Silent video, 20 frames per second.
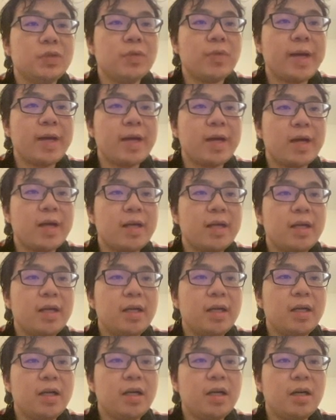where
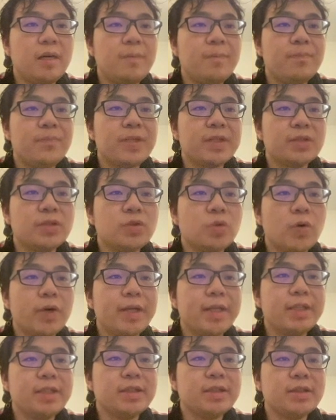store
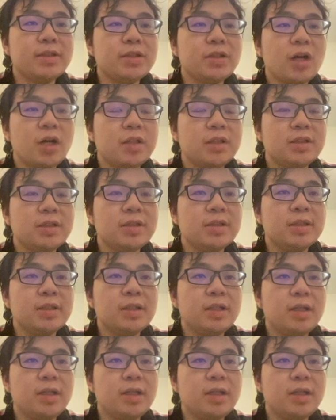is not